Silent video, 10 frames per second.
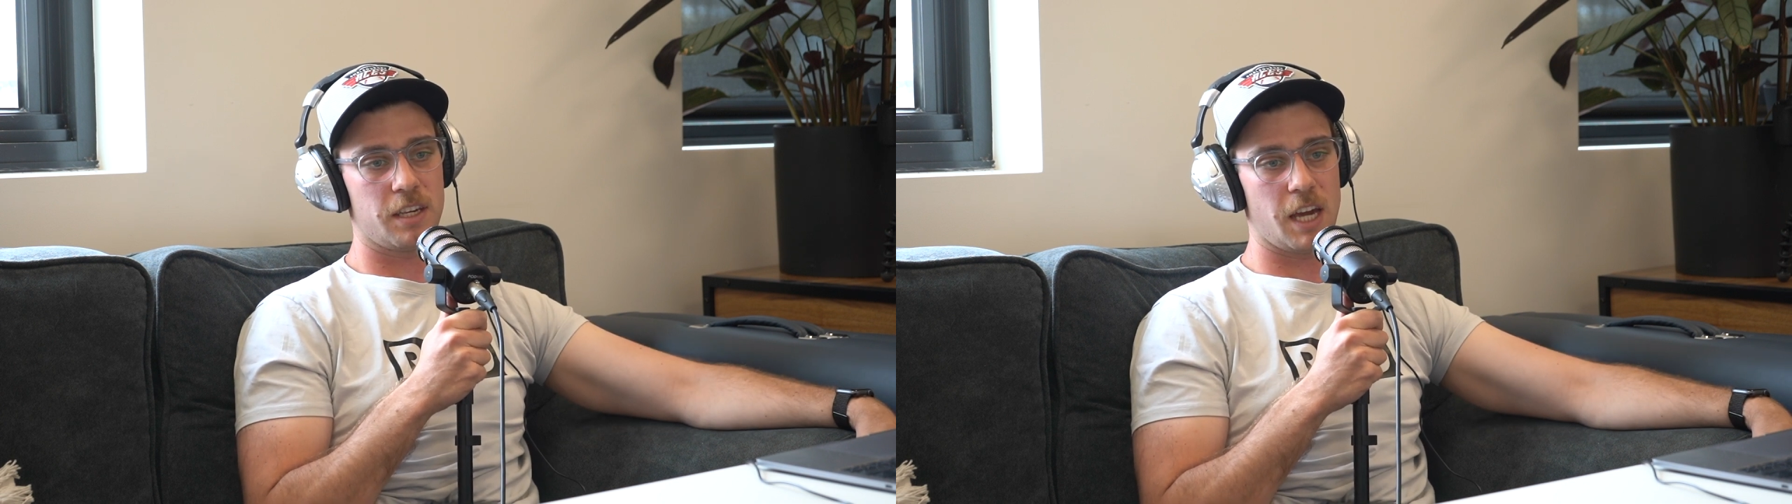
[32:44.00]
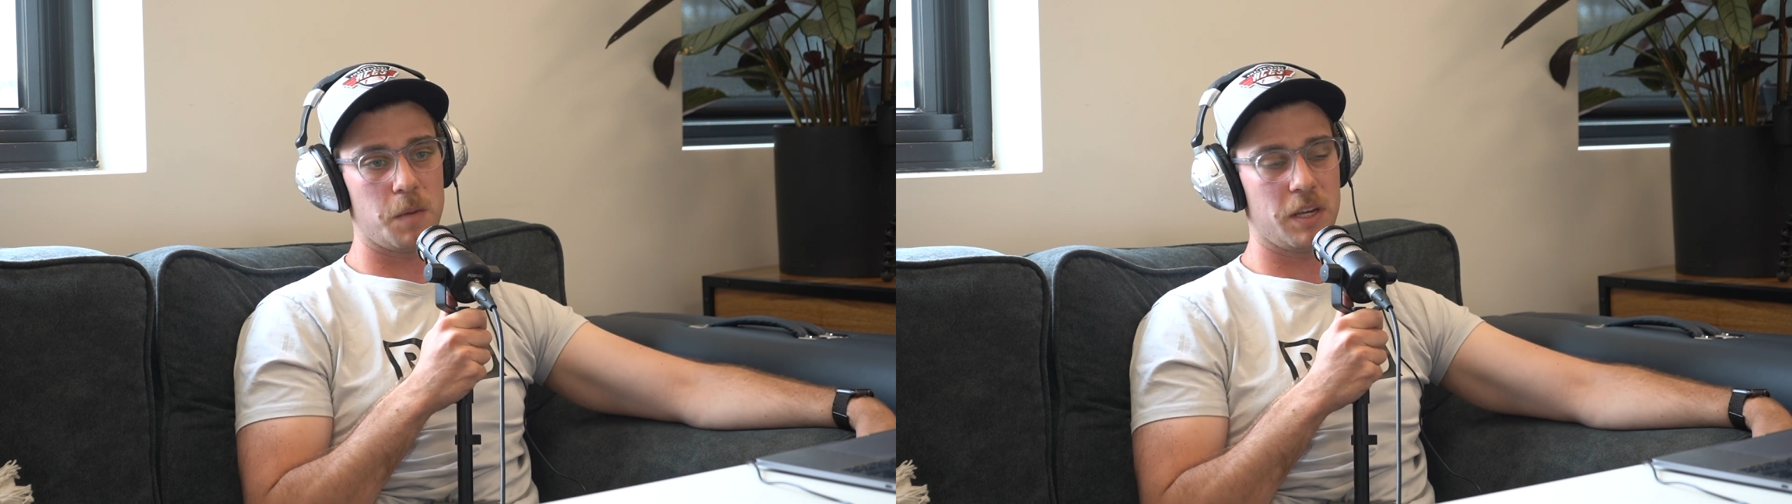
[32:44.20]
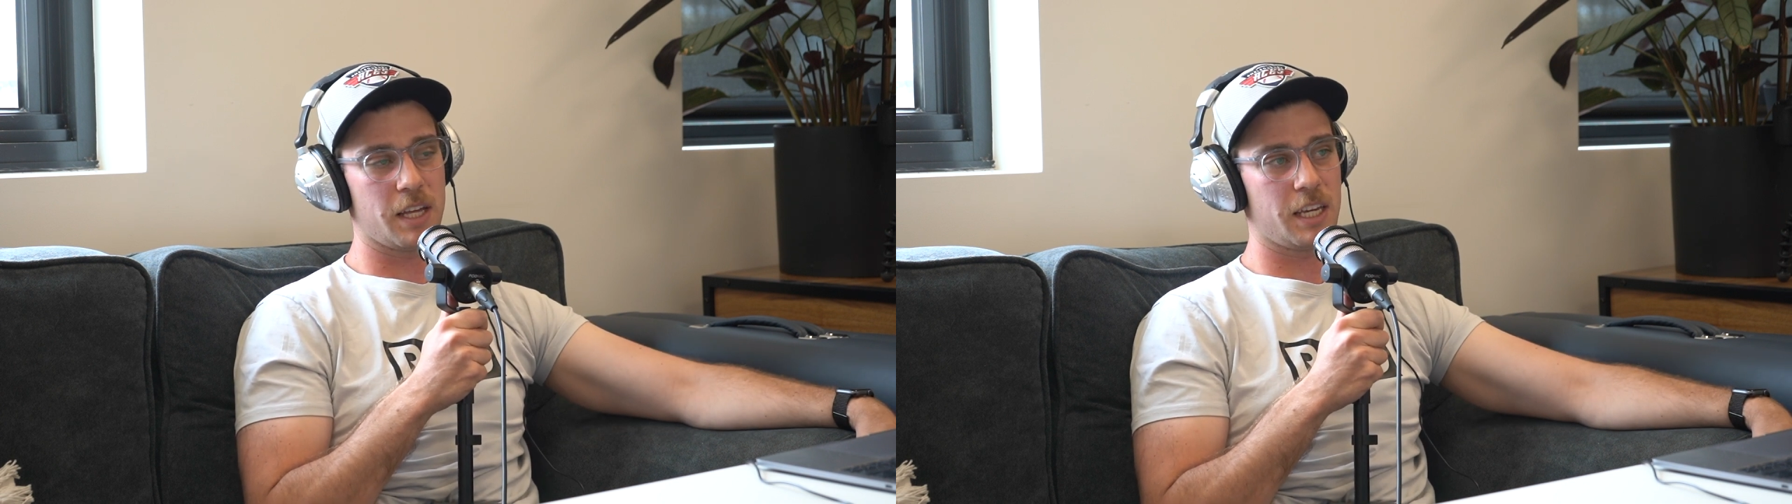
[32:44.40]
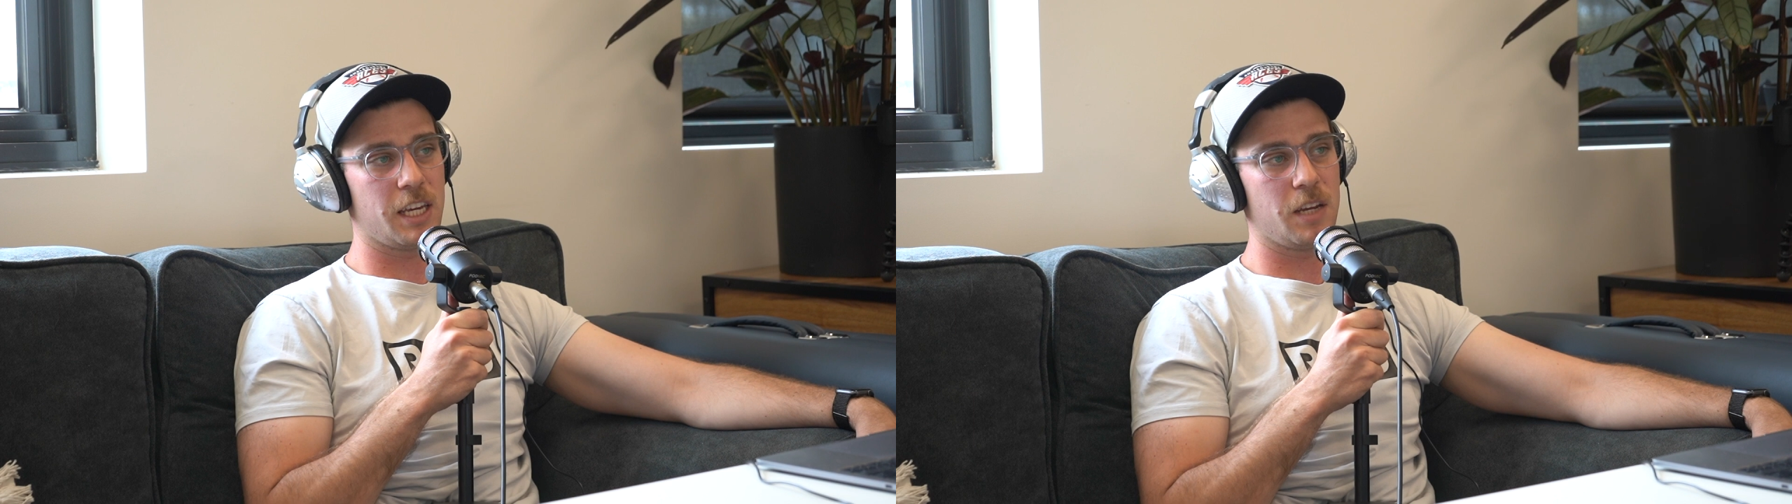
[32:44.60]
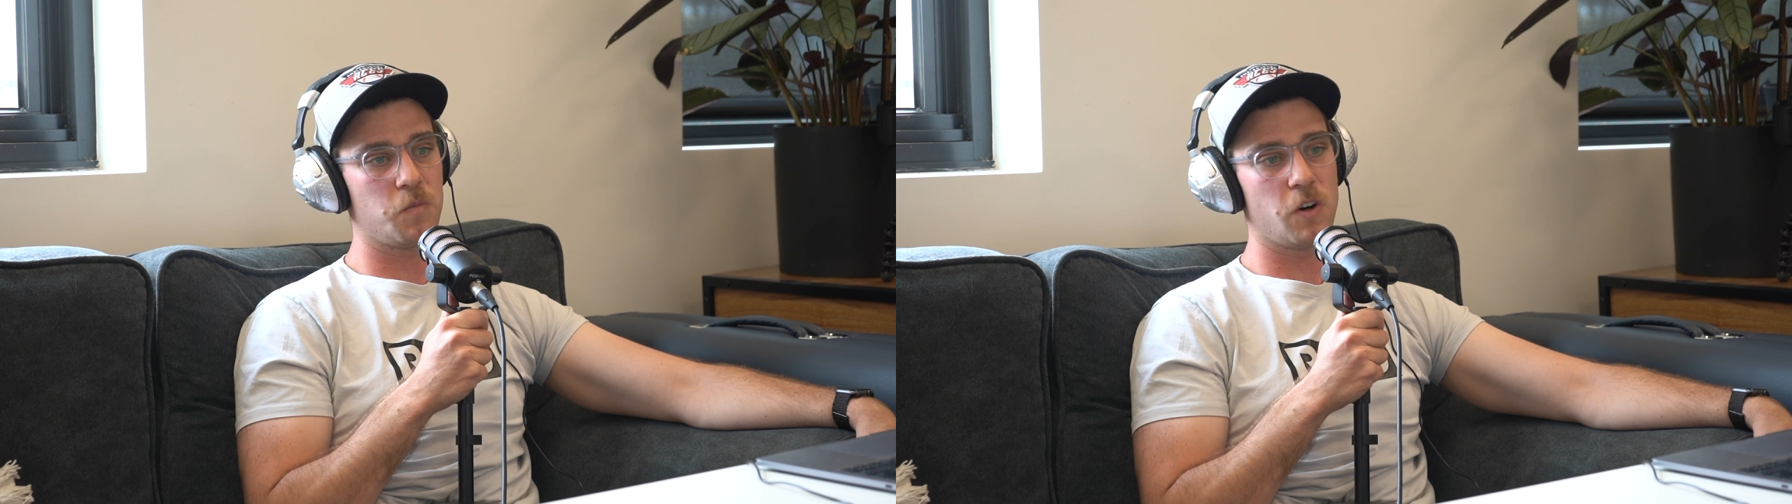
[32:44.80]
keeping
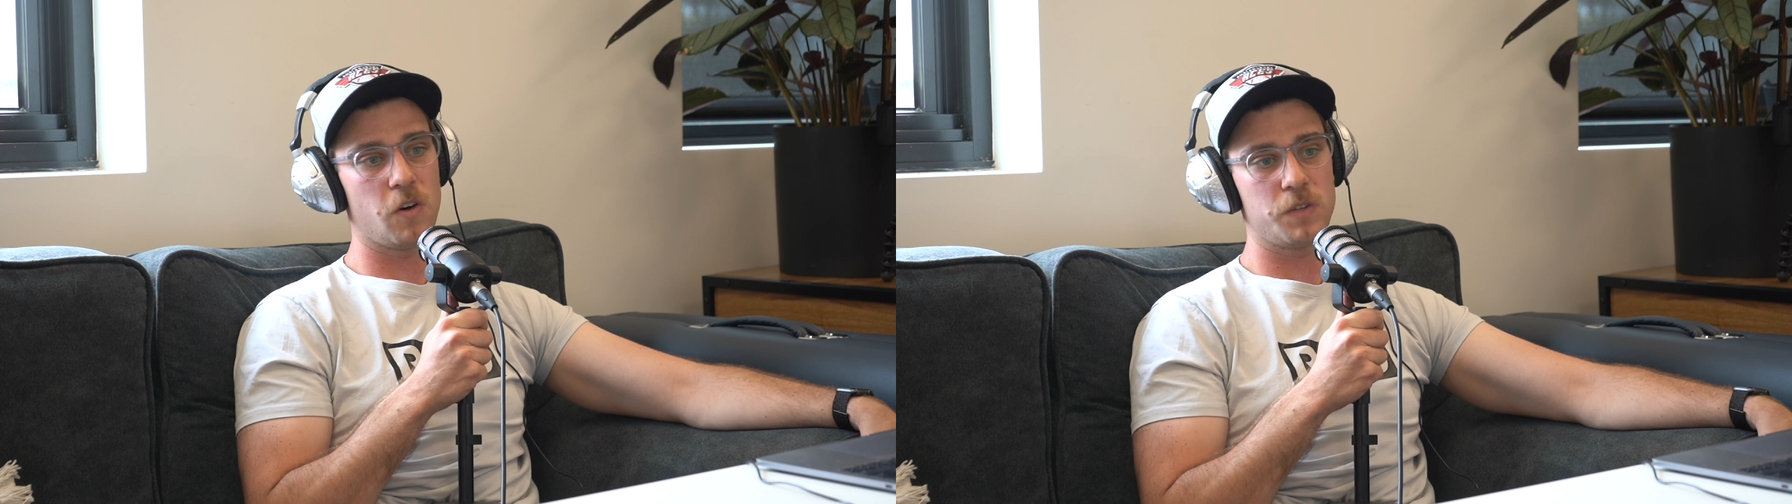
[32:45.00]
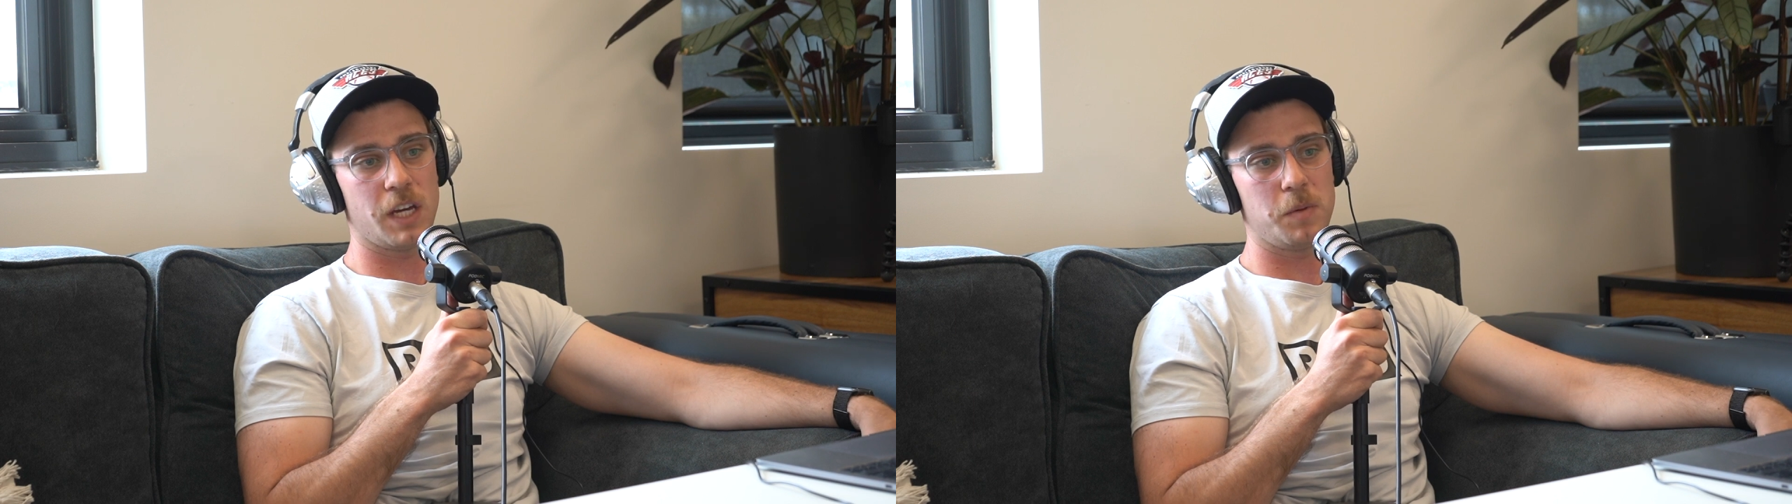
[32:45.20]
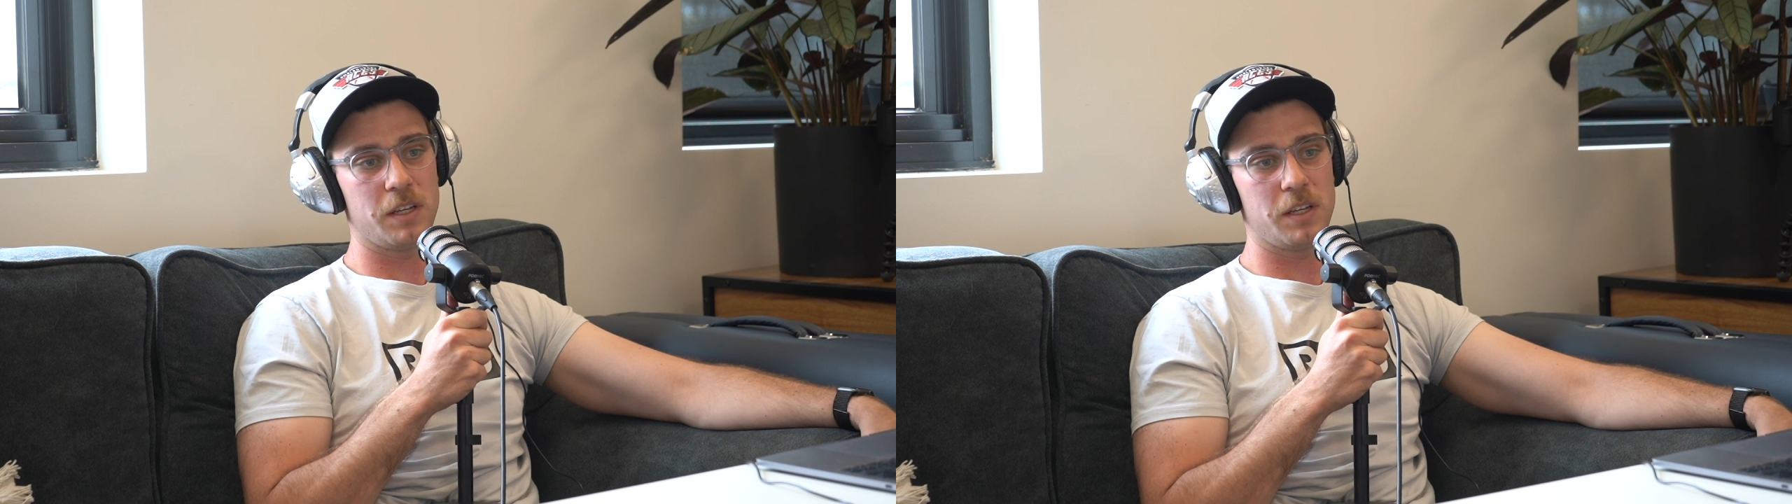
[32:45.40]
that kicking involved,